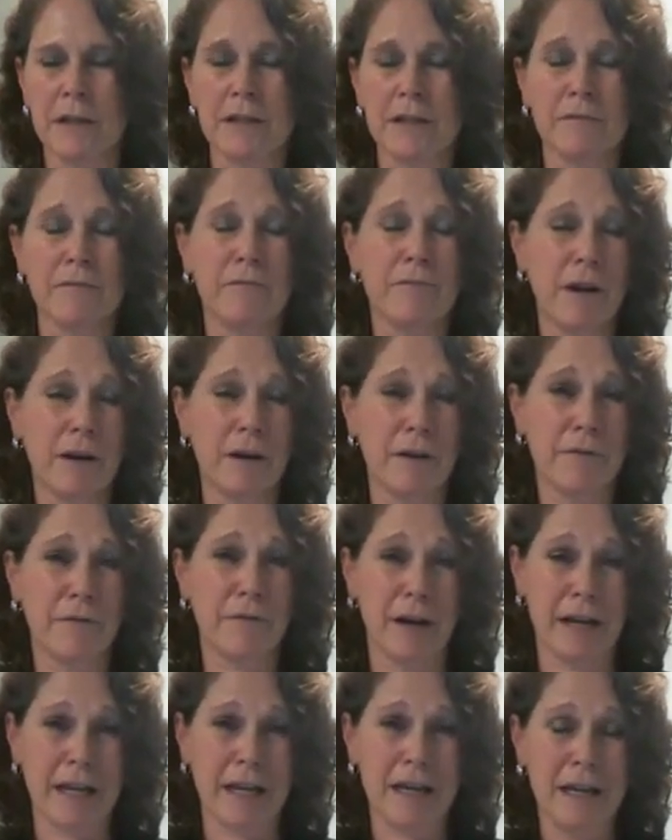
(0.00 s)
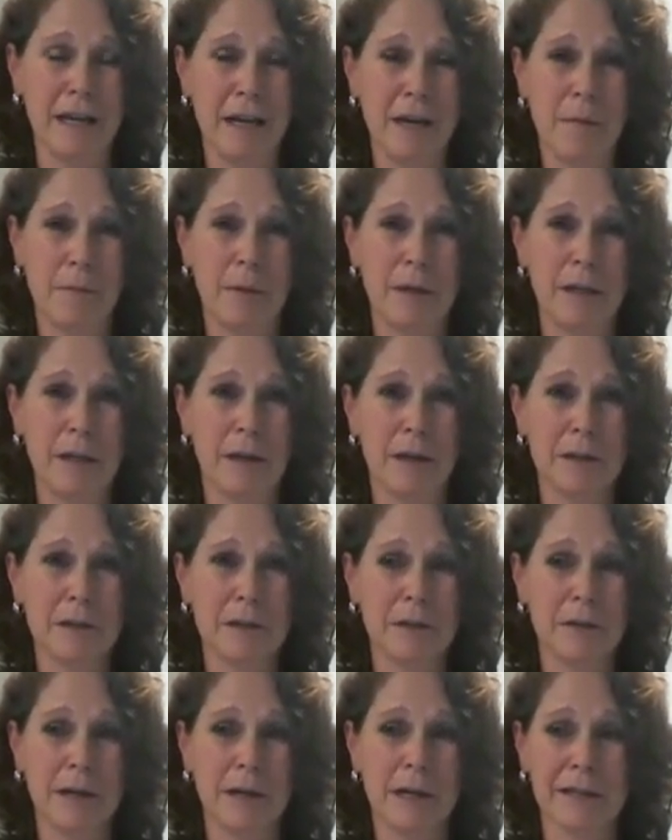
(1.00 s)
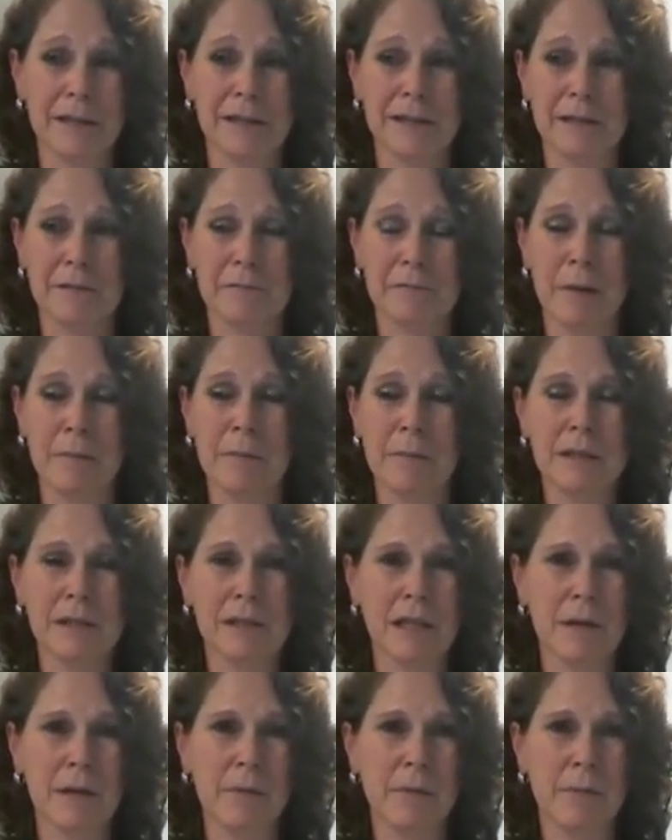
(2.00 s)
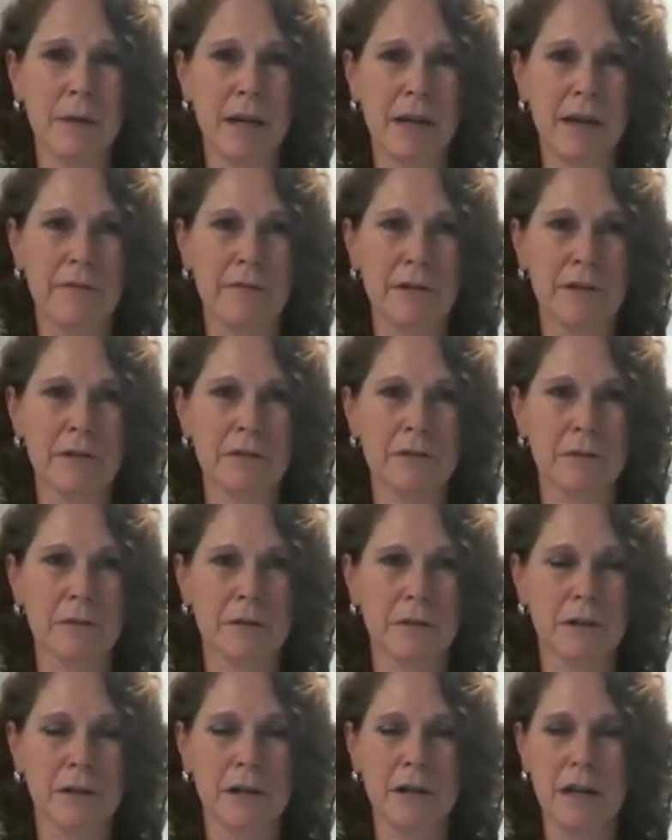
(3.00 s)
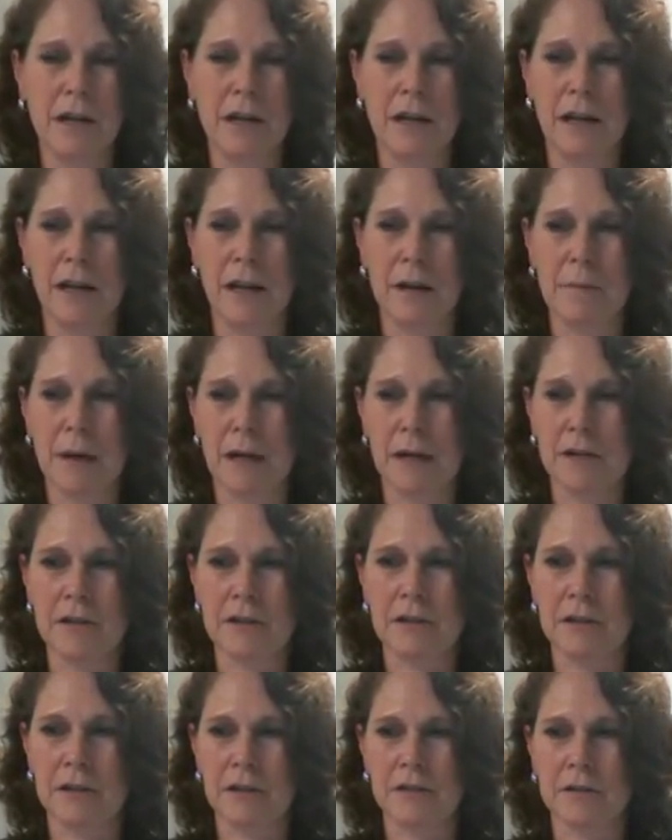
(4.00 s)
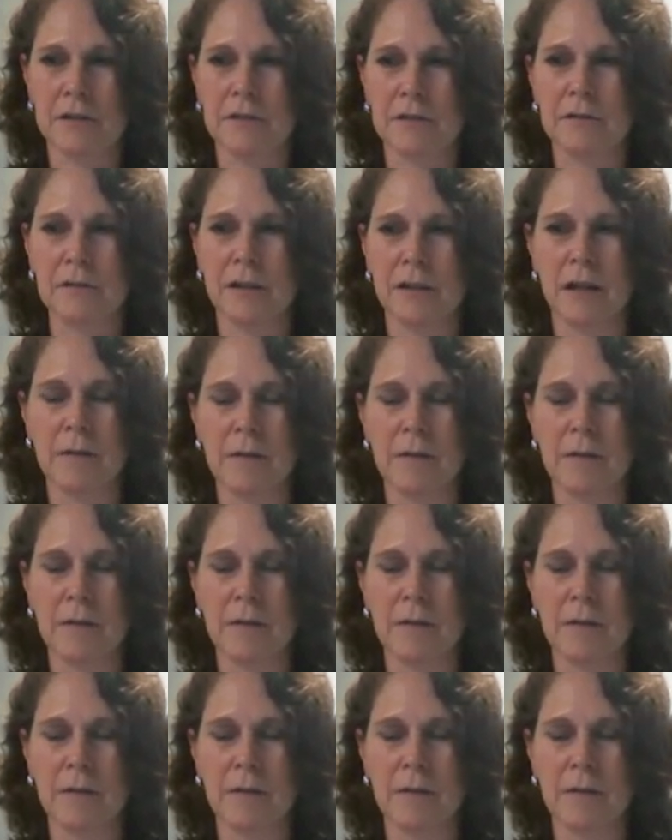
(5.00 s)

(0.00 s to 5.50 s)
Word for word: He's very funny, but he also has REM sleep behavior disorder and managed to